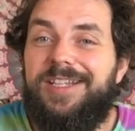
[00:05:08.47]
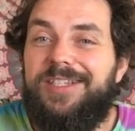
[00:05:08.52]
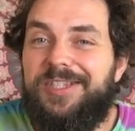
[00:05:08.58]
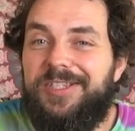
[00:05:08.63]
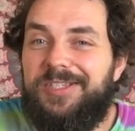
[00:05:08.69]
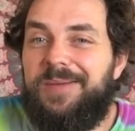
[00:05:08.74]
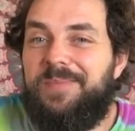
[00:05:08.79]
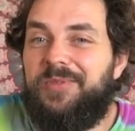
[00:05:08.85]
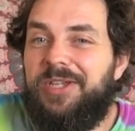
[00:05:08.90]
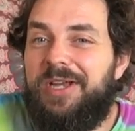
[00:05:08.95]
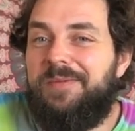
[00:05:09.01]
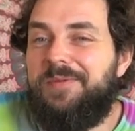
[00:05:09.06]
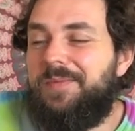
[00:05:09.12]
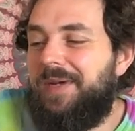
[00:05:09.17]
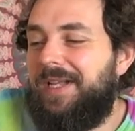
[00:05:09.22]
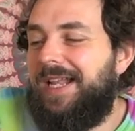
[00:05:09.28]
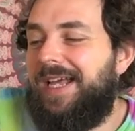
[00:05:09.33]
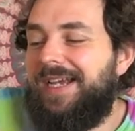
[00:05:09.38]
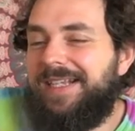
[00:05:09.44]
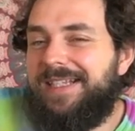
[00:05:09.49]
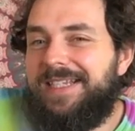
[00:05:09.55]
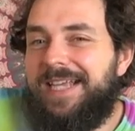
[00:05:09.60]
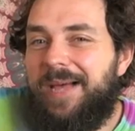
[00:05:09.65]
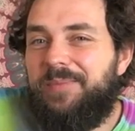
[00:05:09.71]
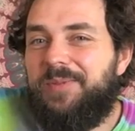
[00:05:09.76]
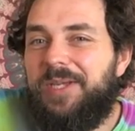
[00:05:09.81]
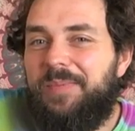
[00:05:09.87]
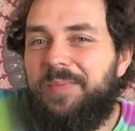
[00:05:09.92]
So sometimes my leg
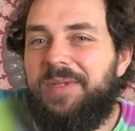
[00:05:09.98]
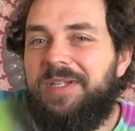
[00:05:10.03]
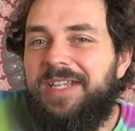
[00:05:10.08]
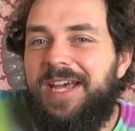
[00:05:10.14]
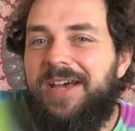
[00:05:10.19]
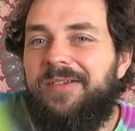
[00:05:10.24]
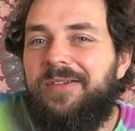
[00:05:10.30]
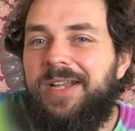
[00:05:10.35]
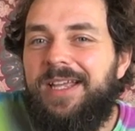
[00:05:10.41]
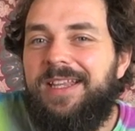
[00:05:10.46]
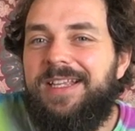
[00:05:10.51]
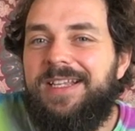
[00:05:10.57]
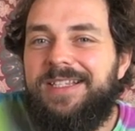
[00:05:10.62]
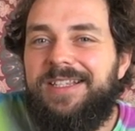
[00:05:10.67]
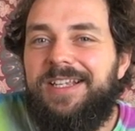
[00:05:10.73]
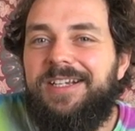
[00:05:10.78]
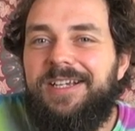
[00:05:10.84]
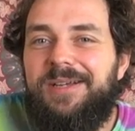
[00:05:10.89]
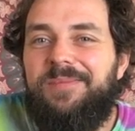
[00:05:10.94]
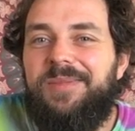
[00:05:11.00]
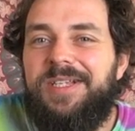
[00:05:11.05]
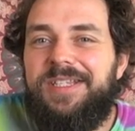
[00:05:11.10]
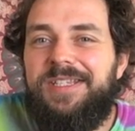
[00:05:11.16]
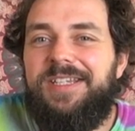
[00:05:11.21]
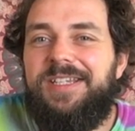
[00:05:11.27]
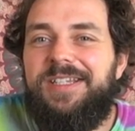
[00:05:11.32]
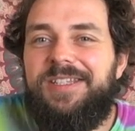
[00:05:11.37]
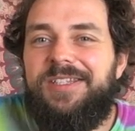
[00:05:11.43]
taps up and down like this, like I'm
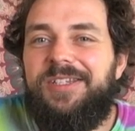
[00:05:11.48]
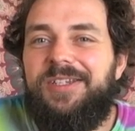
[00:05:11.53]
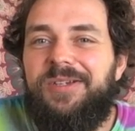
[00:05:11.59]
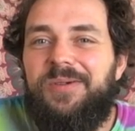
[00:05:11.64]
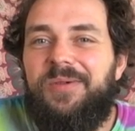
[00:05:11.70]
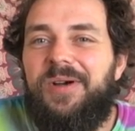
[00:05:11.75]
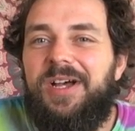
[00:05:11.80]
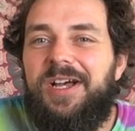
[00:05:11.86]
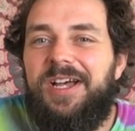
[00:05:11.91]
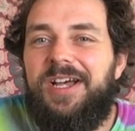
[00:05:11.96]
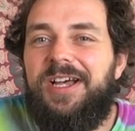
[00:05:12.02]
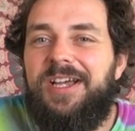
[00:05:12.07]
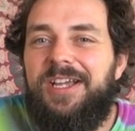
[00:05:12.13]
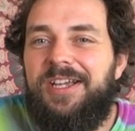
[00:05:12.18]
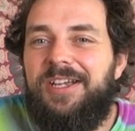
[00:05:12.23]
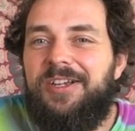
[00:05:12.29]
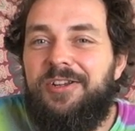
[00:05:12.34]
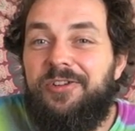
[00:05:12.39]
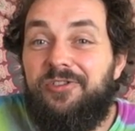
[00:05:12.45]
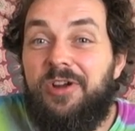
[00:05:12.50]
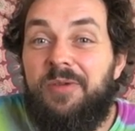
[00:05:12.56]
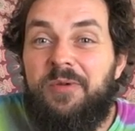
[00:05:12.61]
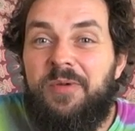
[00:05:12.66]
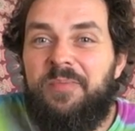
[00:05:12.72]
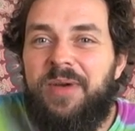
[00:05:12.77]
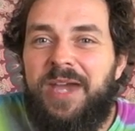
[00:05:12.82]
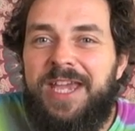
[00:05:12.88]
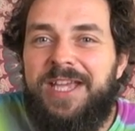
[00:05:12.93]
listening to drum
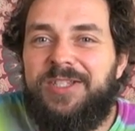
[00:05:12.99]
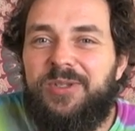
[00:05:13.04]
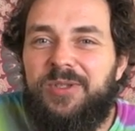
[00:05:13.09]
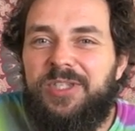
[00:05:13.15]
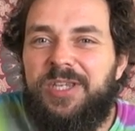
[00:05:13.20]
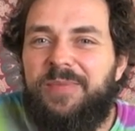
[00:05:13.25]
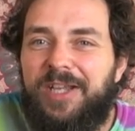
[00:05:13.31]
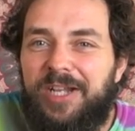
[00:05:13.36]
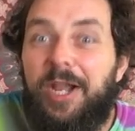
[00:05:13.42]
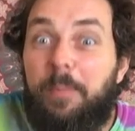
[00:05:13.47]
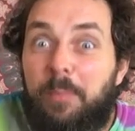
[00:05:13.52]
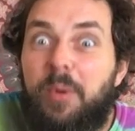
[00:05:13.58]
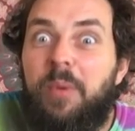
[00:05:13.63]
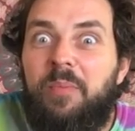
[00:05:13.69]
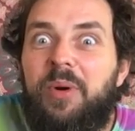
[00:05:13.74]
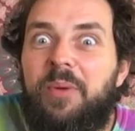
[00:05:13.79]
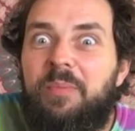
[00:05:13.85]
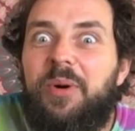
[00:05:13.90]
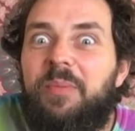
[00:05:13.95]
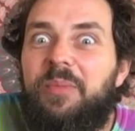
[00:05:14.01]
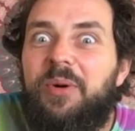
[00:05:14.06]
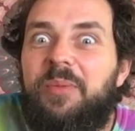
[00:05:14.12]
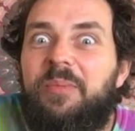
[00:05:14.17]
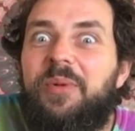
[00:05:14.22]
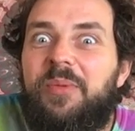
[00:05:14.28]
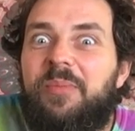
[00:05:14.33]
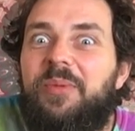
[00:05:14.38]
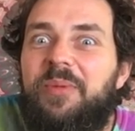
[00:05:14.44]
and bass or something, like boom, boom, boom,
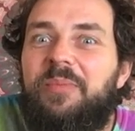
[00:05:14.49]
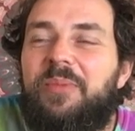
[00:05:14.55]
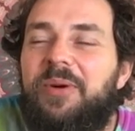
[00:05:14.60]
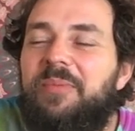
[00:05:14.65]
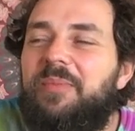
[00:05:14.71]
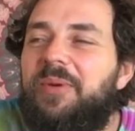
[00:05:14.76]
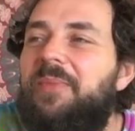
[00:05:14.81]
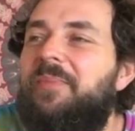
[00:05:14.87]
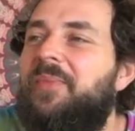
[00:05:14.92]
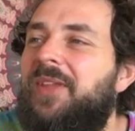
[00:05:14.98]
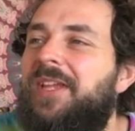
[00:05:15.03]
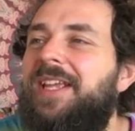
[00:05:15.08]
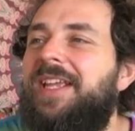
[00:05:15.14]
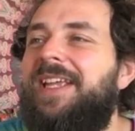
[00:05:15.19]
boom, boom, boom, boom, boom.